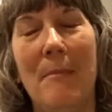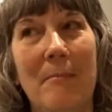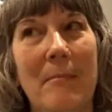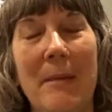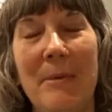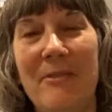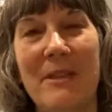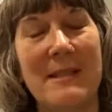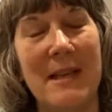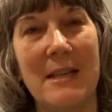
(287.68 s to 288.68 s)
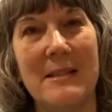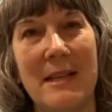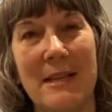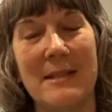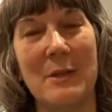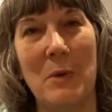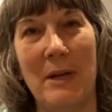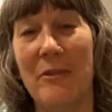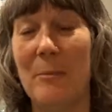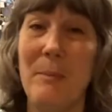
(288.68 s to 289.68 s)
Maybe fussy cutting isn't
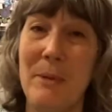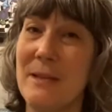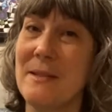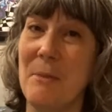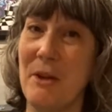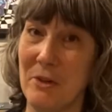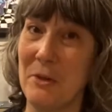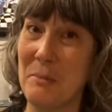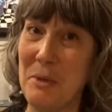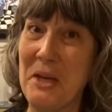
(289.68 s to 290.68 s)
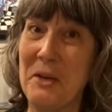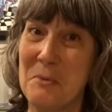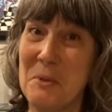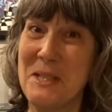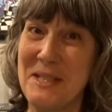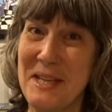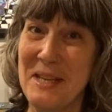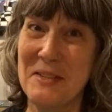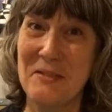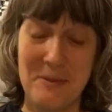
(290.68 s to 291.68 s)
quite for me because I'm never going to be 100%
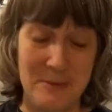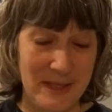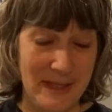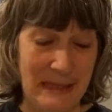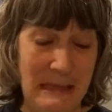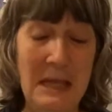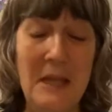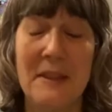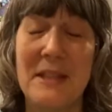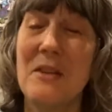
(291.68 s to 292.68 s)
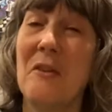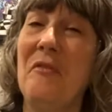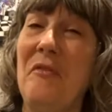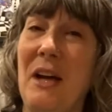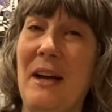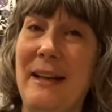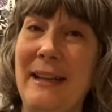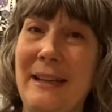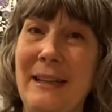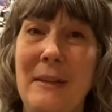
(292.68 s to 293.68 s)
satisfied with it. These are
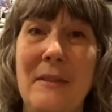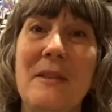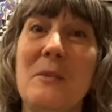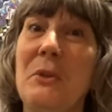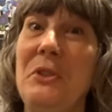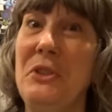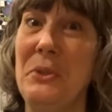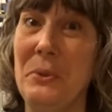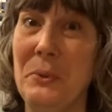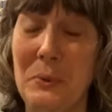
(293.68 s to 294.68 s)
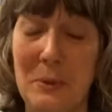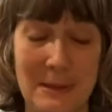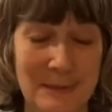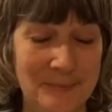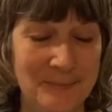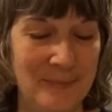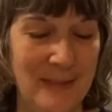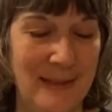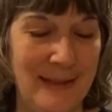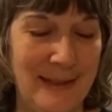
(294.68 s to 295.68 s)
fine. These will do.
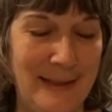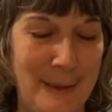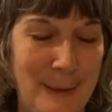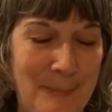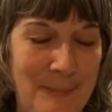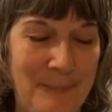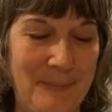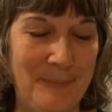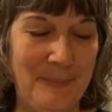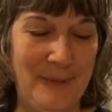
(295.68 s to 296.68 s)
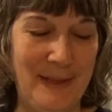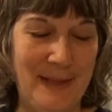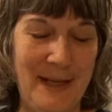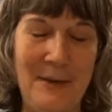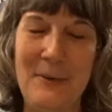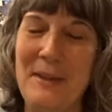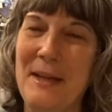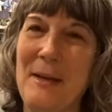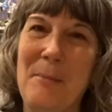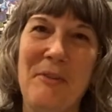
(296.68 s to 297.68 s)
I don't
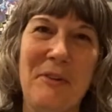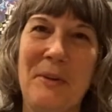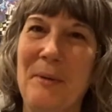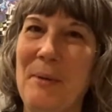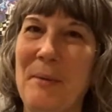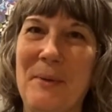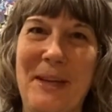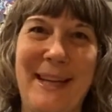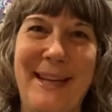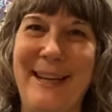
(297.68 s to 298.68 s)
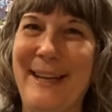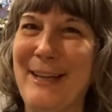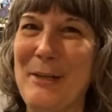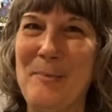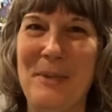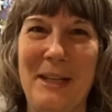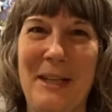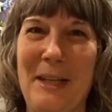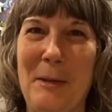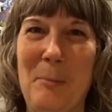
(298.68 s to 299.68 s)
think I'm ever going to be able to get it
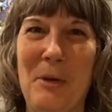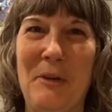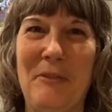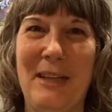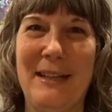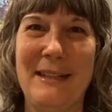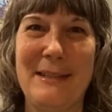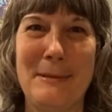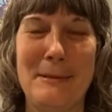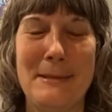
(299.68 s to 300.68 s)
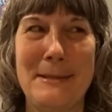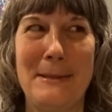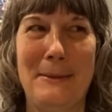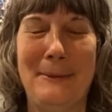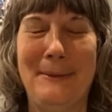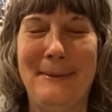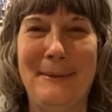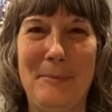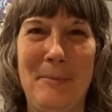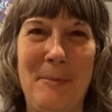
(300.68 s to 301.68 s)
completely perfect. So
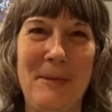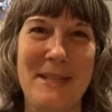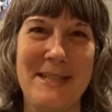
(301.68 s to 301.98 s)
maybe this